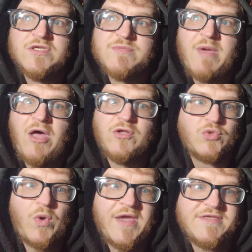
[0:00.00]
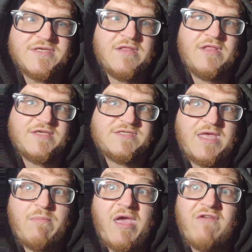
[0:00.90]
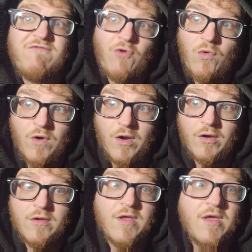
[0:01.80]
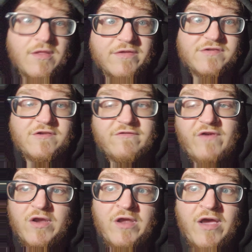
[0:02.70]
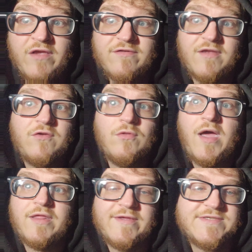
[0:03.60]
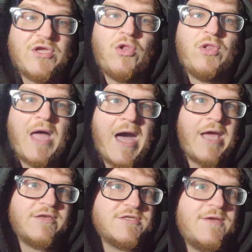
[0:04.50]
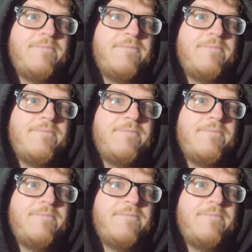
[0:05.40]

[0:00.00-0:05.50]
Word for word: a spell twice unless they pay four. This is very nice. I do like this a lot.